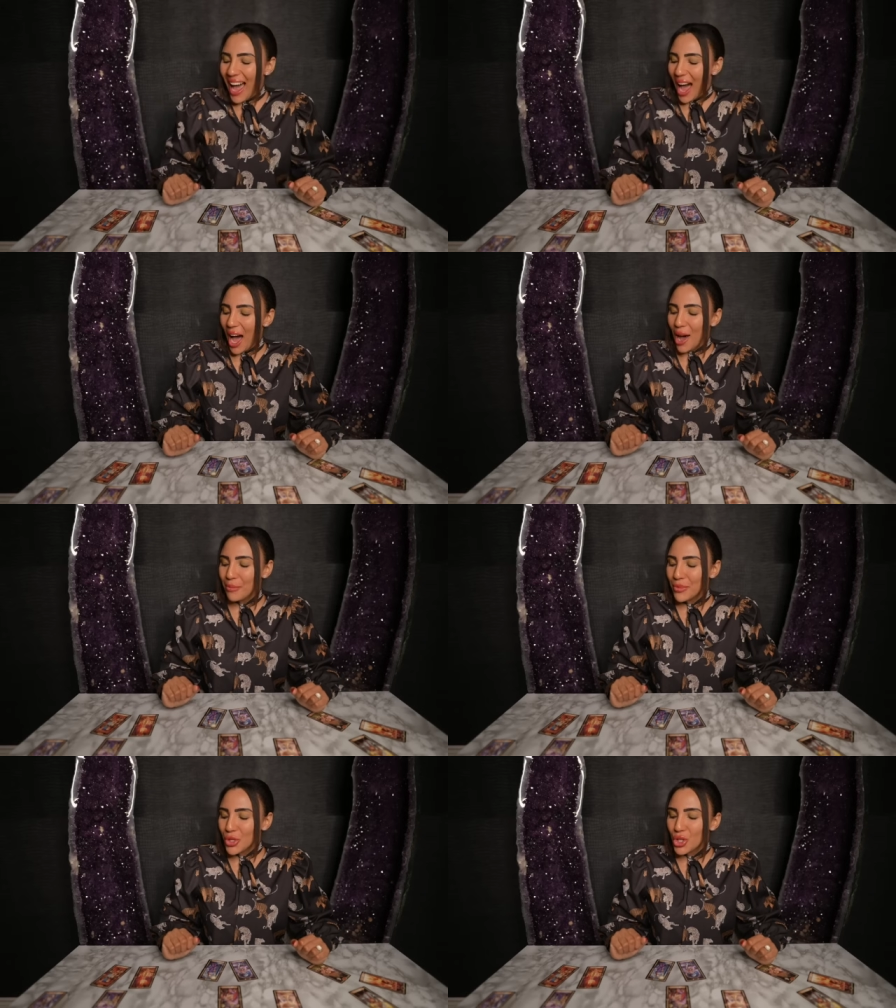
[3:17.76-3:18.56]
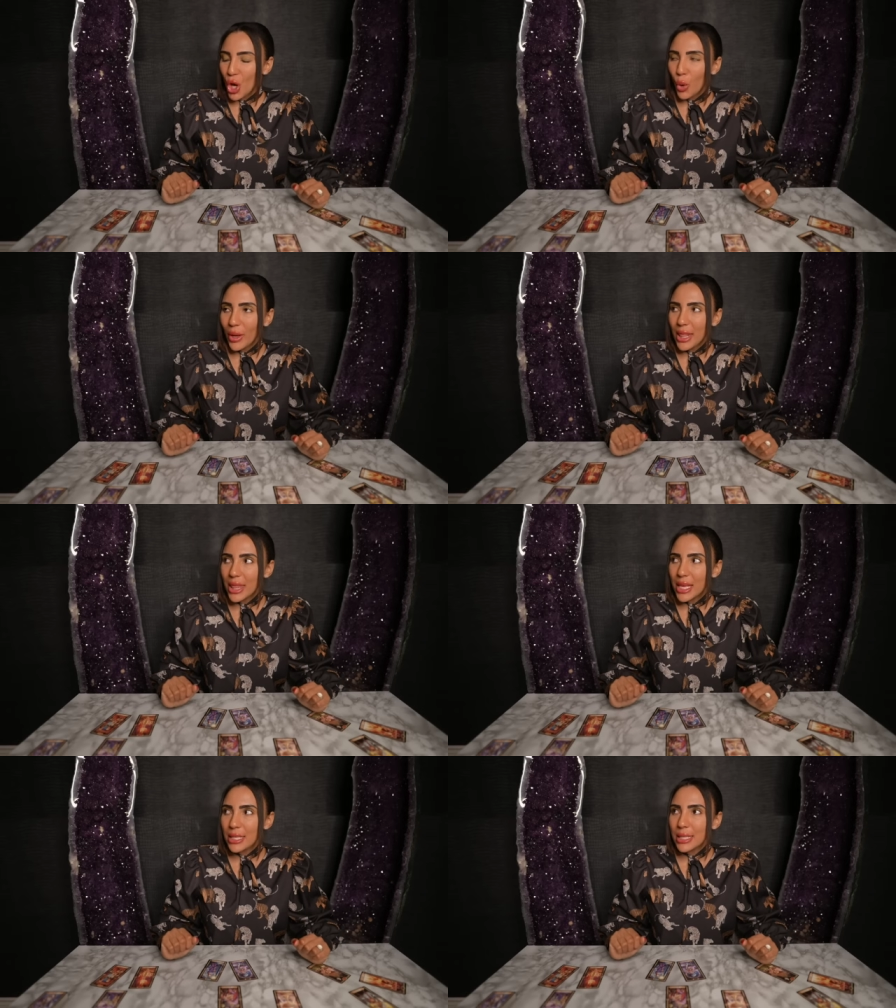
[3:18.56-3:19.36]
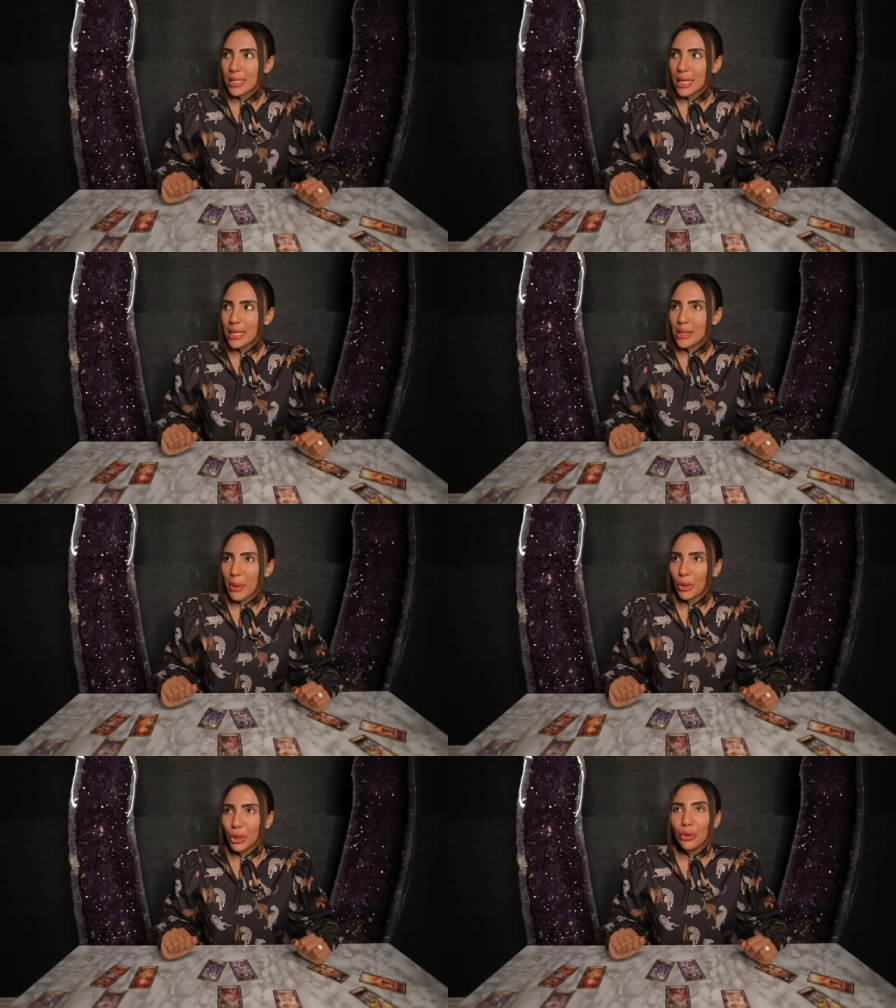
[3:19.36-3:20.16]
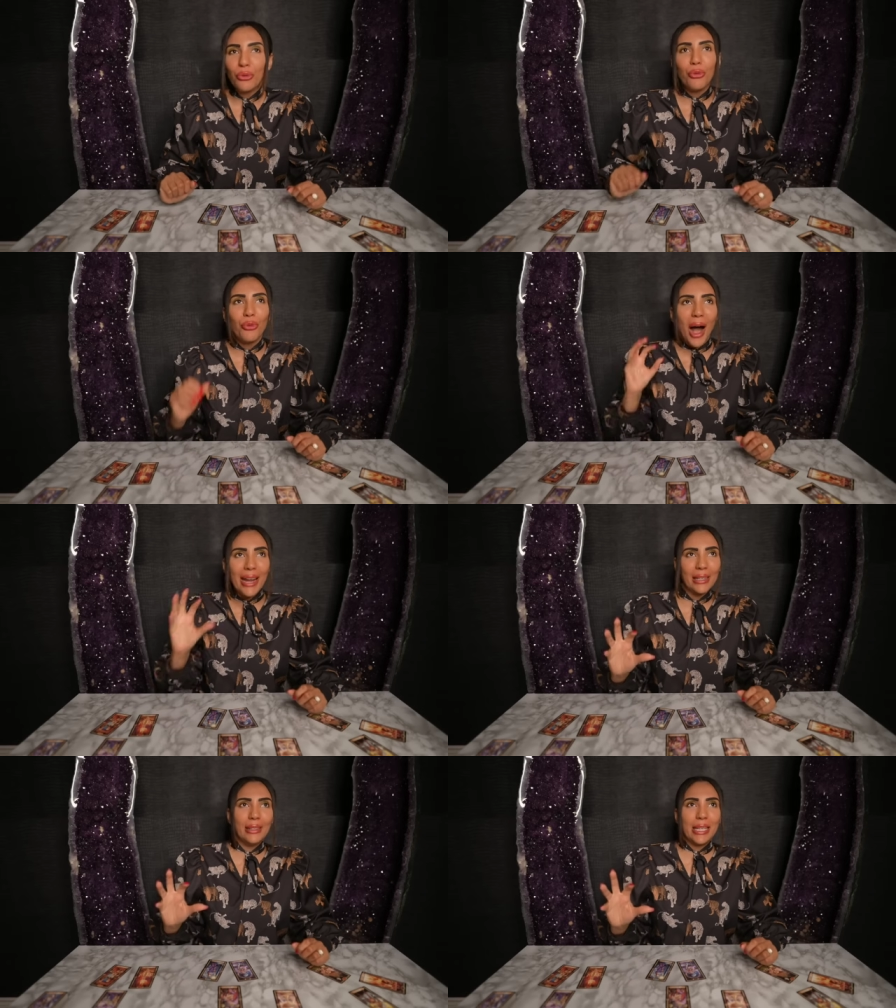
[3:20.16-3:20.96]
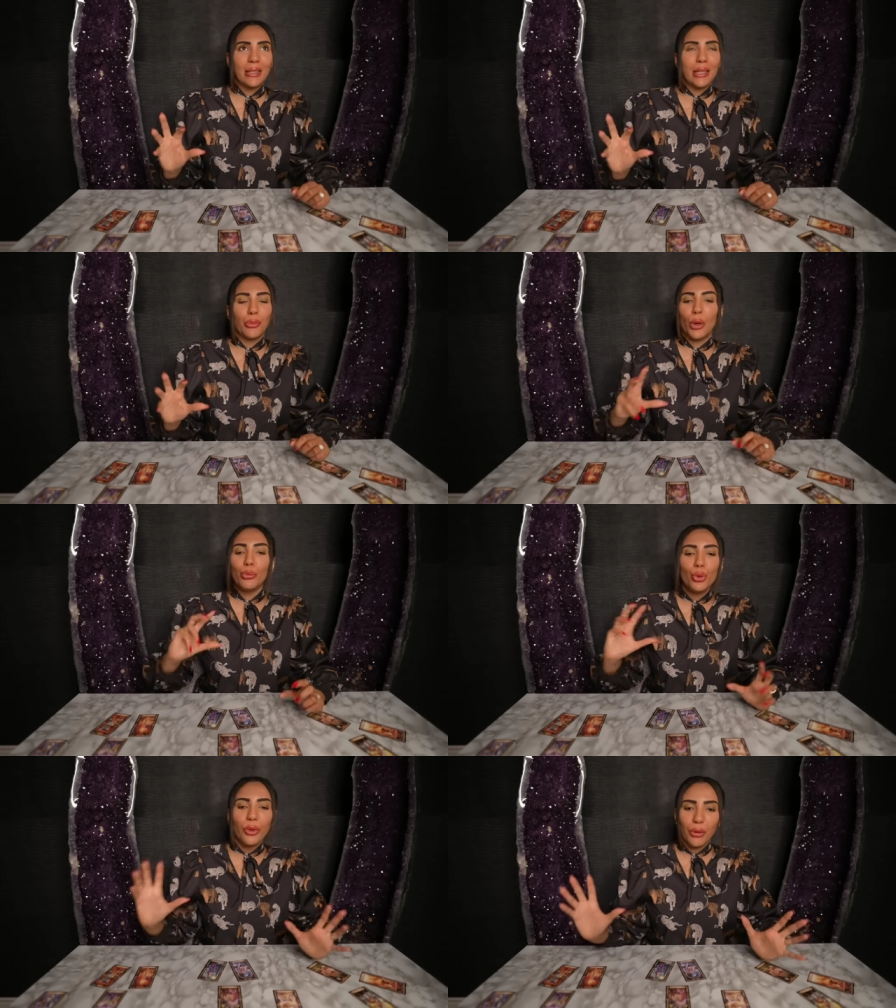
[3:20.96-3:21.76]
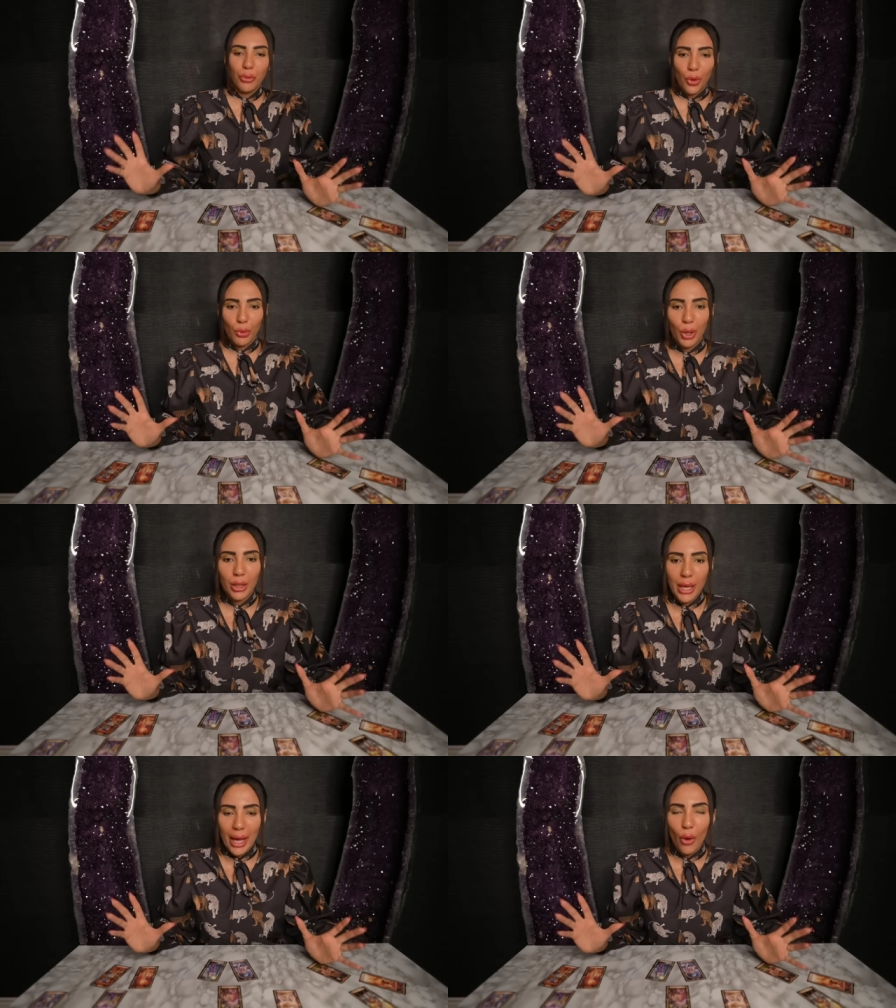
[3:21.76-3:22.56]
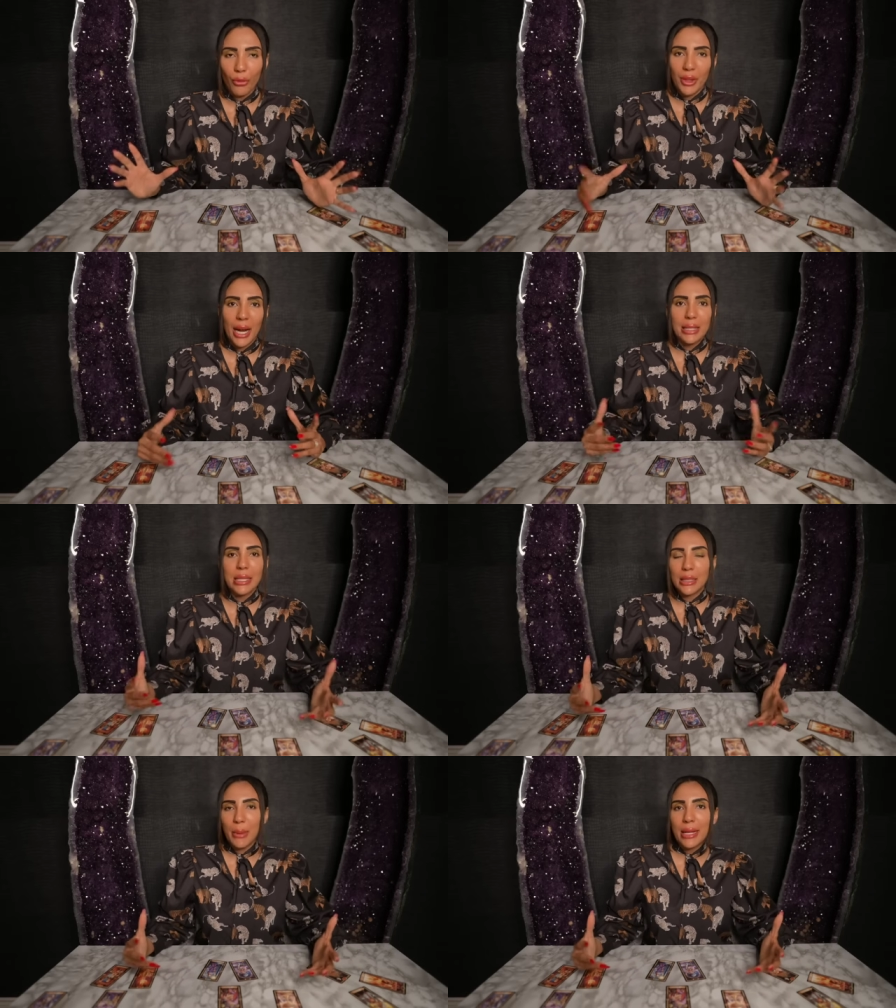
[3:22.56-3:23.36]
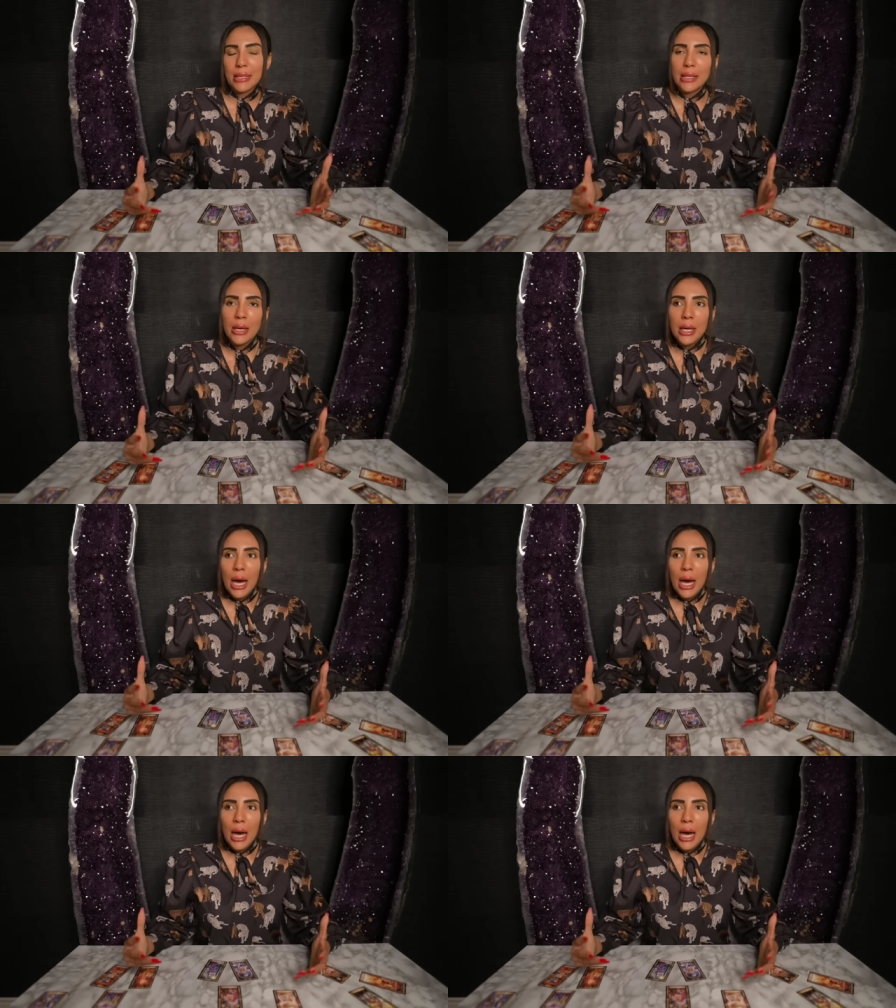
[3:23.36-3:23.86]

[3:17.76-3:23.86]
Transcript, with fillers: um, so this is about you finally, Libra, moving forward, okay, over the next six months.